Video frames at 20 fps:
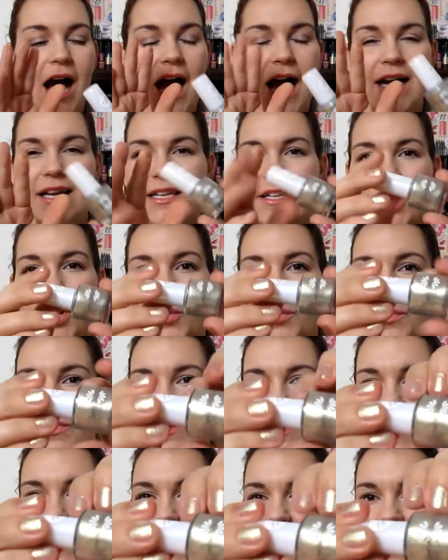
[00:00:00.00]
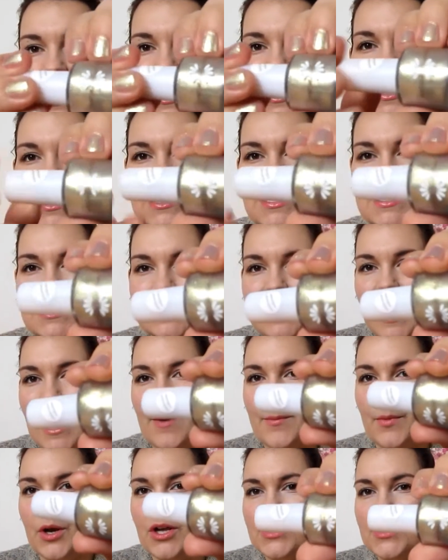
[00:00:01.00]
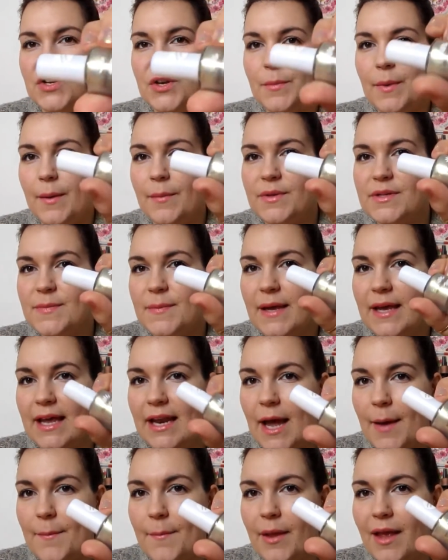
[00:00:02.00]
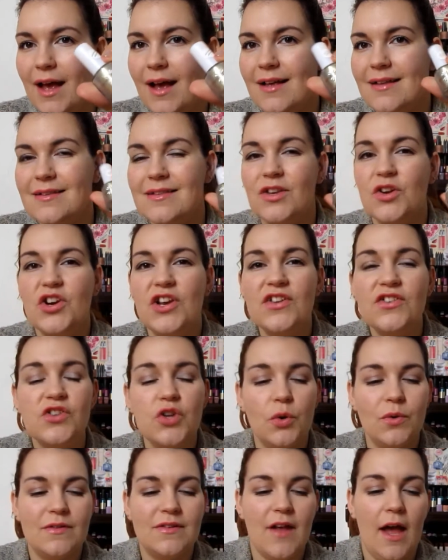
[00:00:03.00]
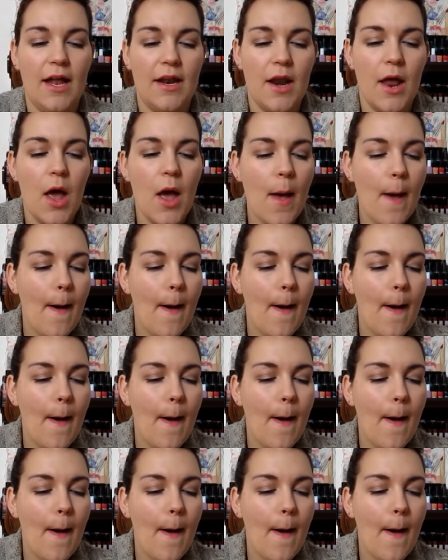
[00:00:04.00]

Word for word: I don't think this camera is going to be able to pick it up because there is no sun.